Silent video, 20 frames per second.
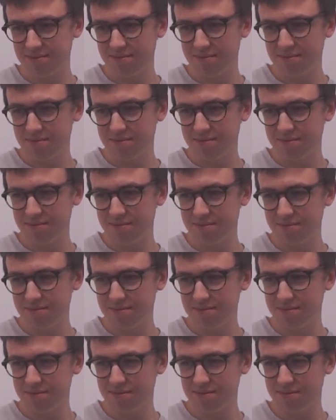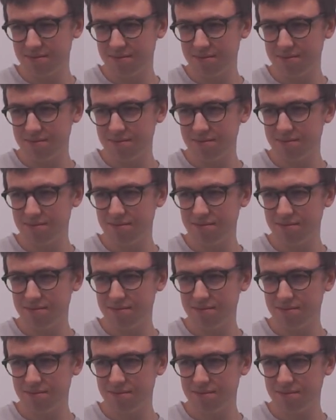
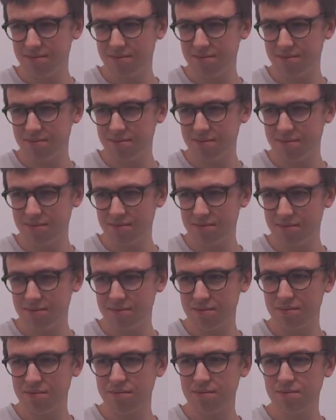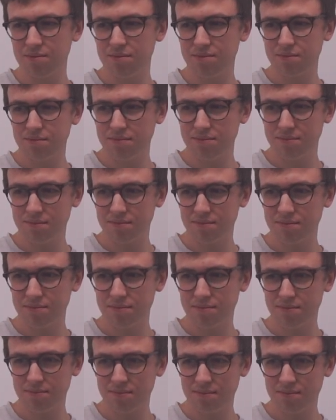
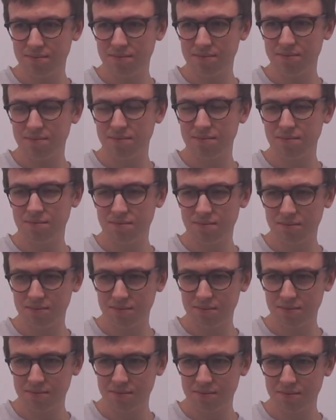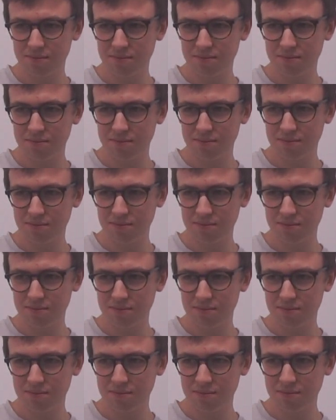
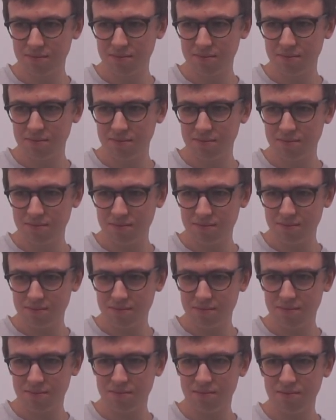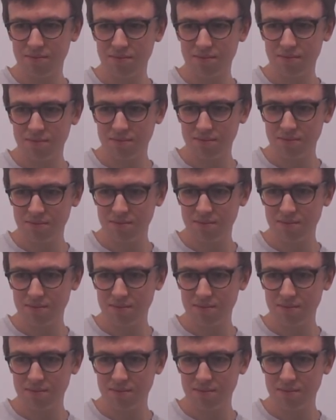(not speaking)